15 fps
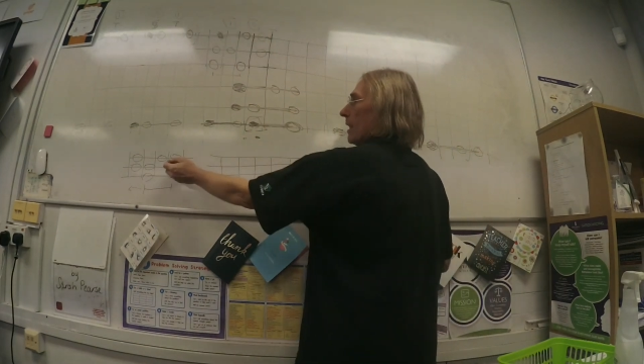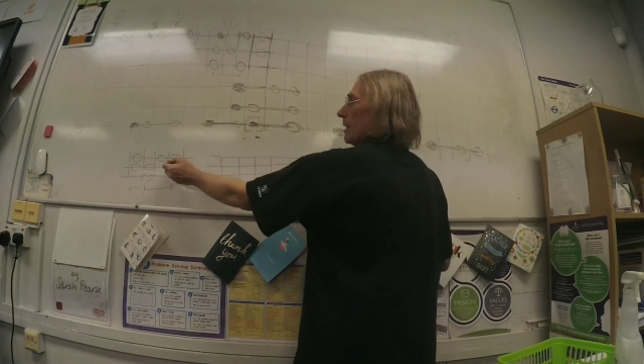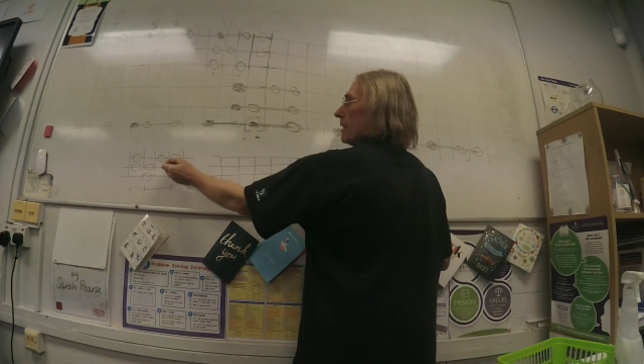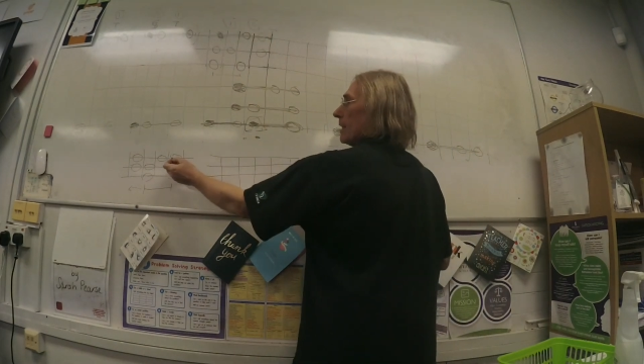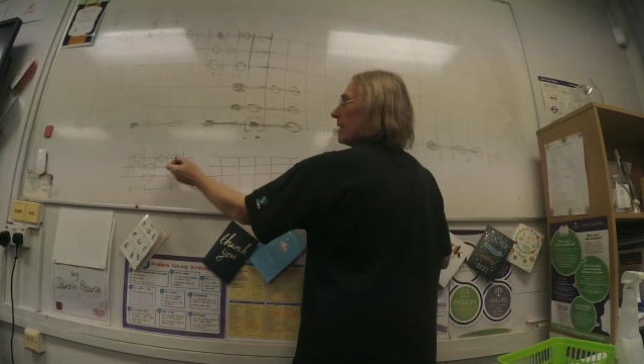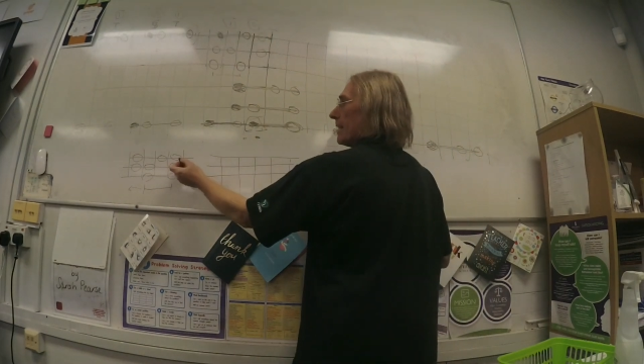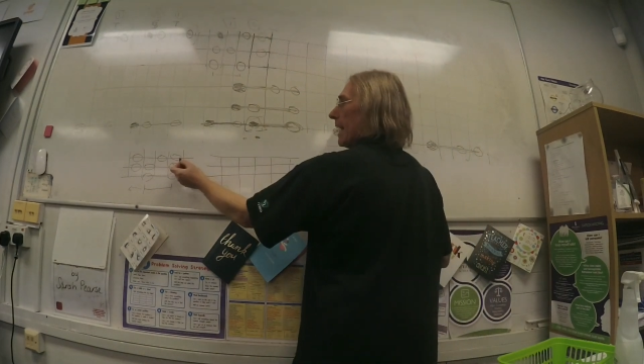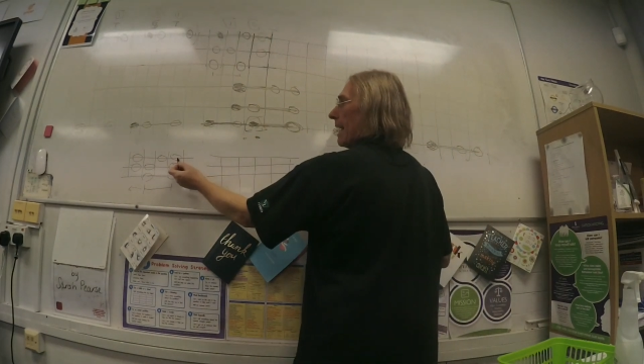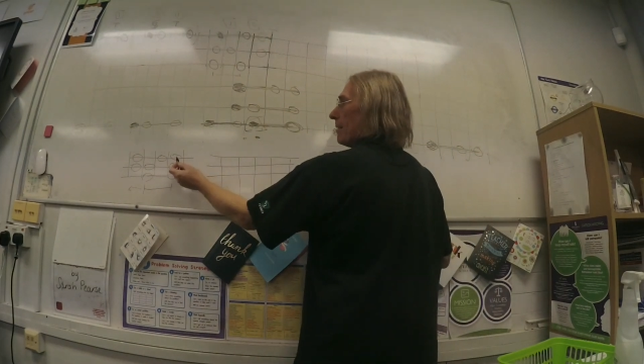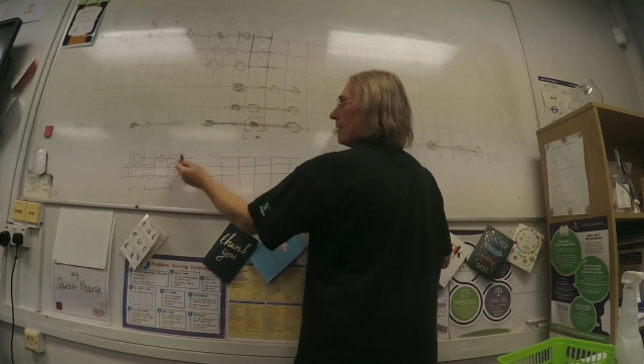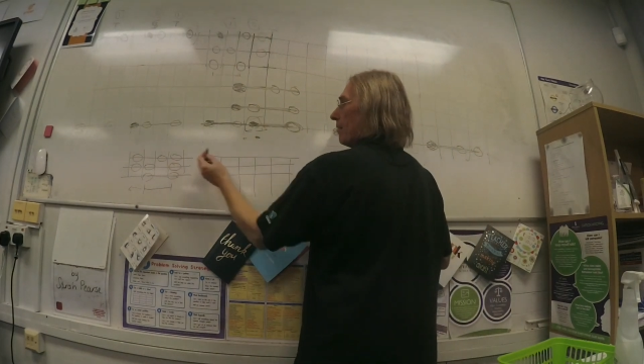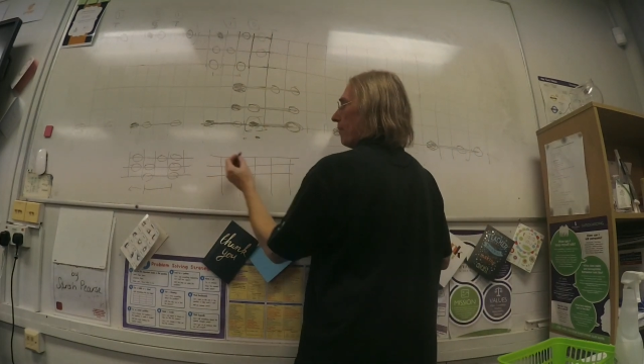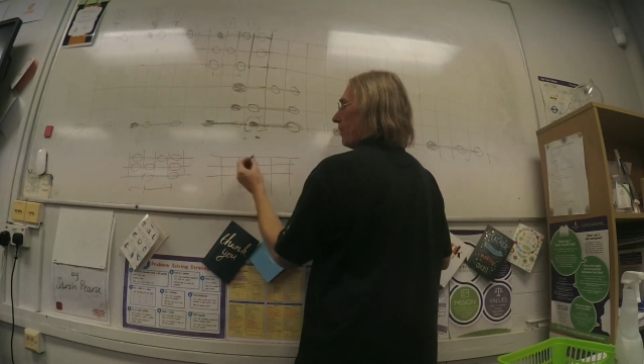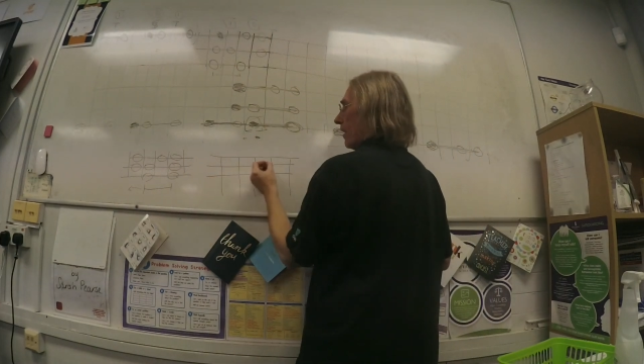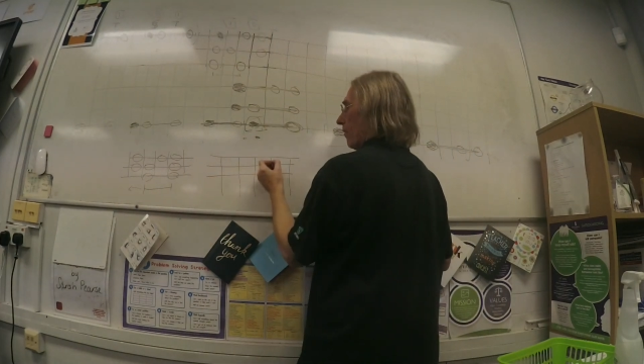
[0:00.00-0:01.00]
it's the same
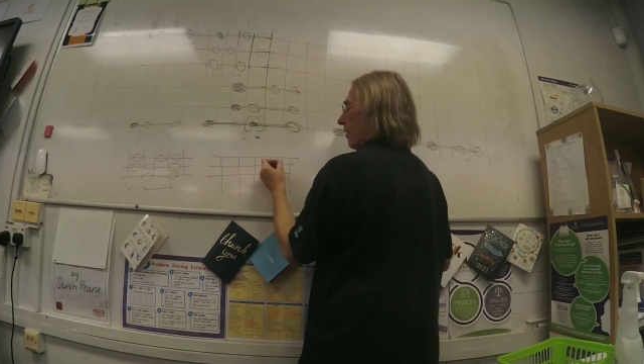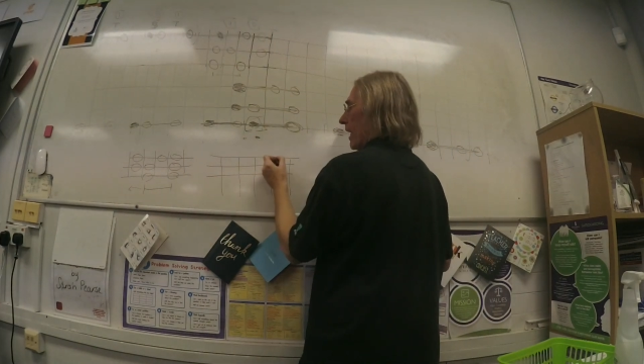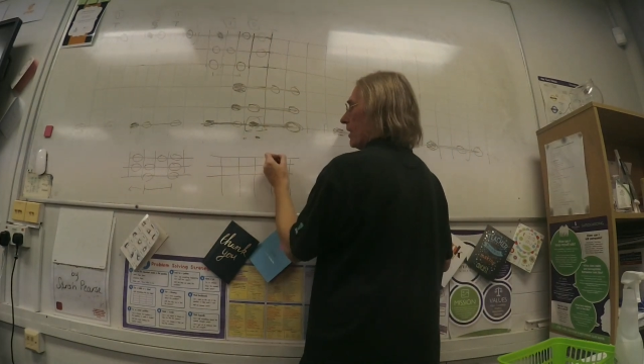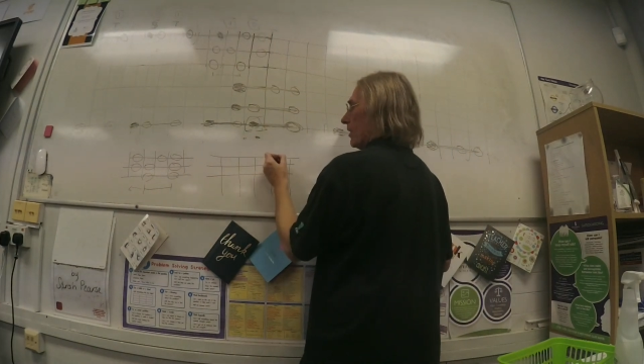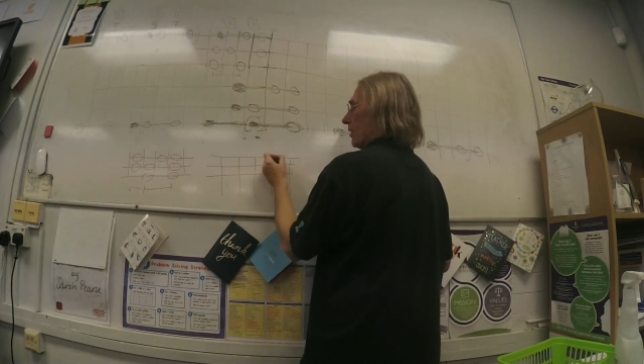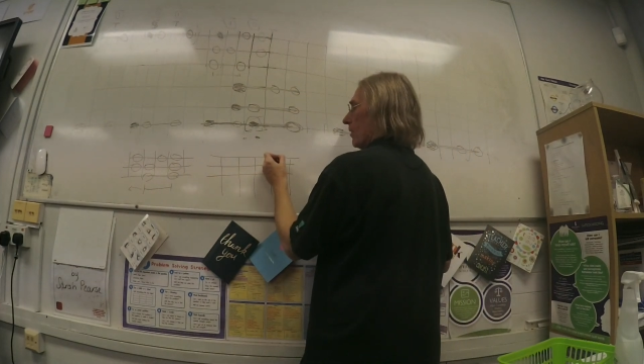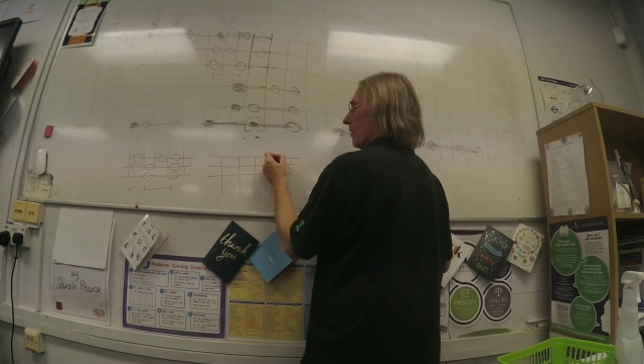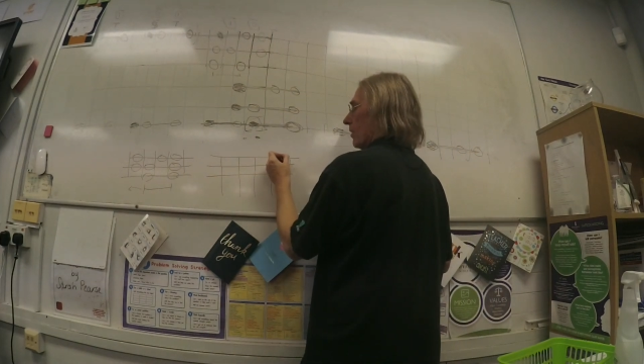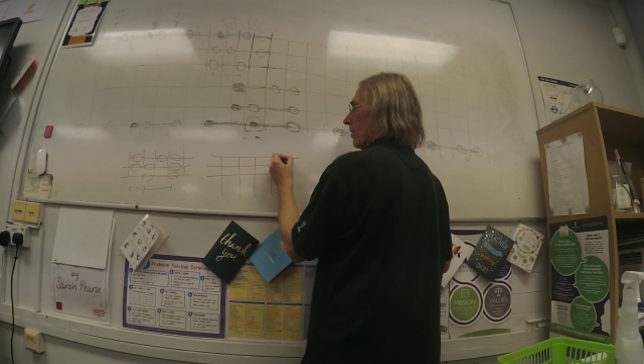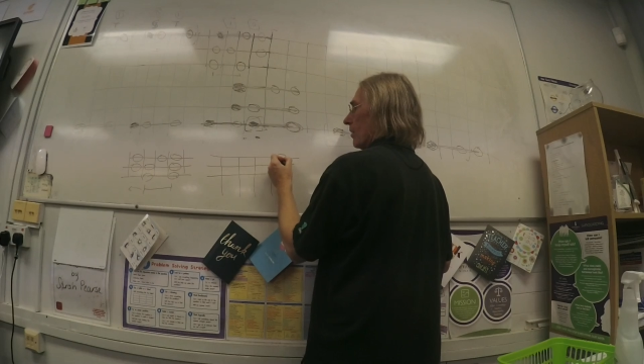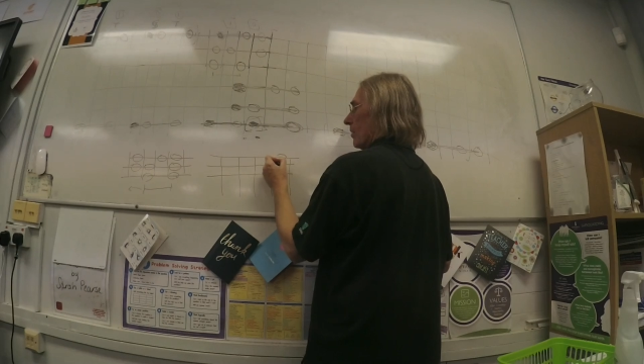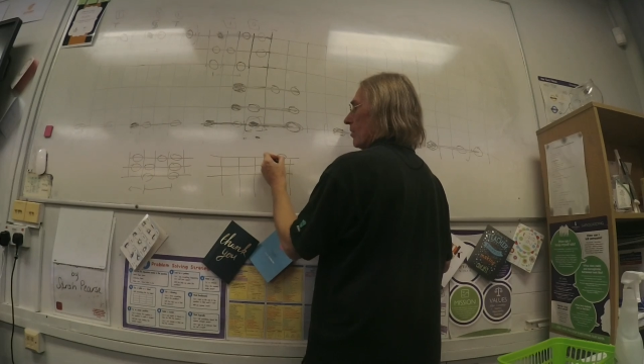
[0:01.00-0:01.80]
configuration, look.